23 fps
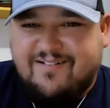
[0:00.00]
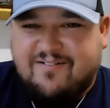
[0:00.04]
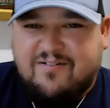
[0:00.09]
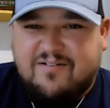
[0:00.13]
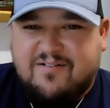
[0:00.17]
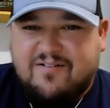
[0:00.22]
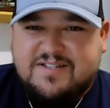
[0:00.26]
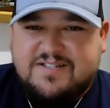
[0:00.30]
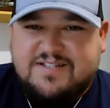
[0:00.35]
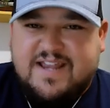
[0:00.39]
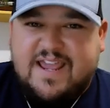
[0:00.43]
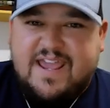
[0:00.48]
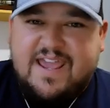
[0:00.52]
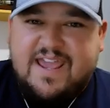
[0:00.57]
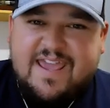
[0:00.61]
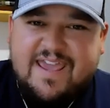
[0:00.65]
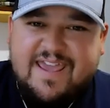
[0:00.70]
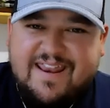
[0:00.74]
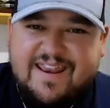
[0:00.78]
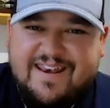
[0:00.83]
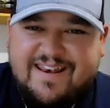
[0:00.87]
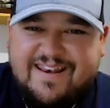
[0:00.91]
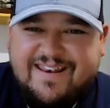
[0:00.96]
or
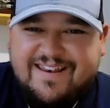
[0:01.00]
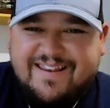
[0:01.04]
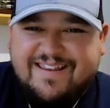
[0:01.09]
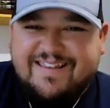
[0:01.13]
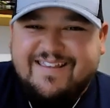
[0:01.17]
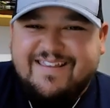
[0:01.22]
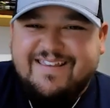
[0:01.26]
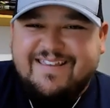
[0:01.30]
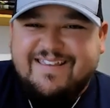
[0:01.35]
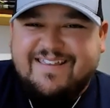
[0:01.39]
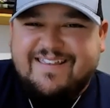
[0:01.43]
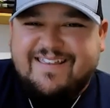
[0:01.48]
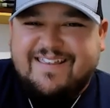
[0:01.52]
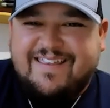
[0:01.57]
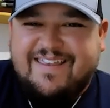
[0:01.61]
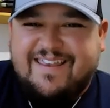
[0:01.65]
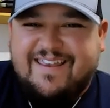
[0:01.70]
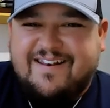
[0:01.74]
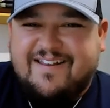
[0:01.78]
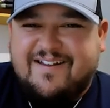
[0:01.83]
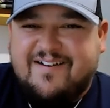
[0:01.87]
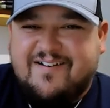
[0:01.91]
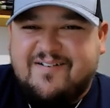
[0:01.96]
Stan,
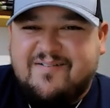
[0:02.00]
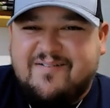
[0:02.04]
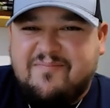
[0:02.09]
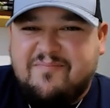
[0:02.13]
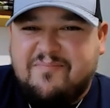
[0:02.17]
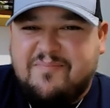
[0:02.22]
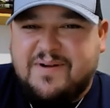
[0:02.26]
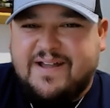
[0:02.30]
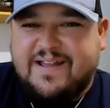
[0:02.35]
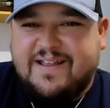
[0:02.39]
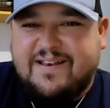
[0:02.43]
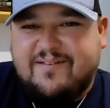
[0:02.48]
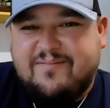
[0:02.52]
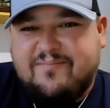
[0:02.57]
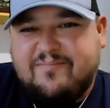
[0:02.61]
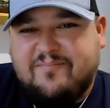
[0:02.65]
you know, but